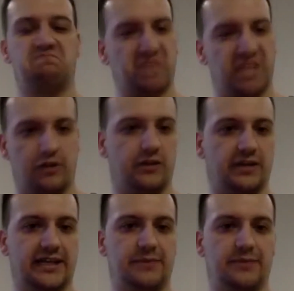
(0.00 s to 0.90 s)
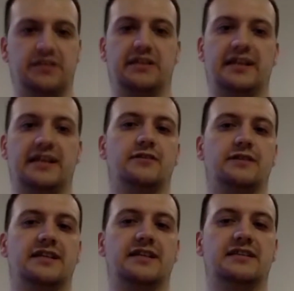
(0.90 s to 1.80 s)
They're not going to get the budget in the next 2
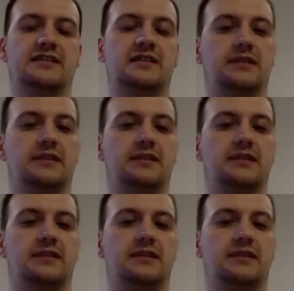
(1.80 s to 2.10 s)
years.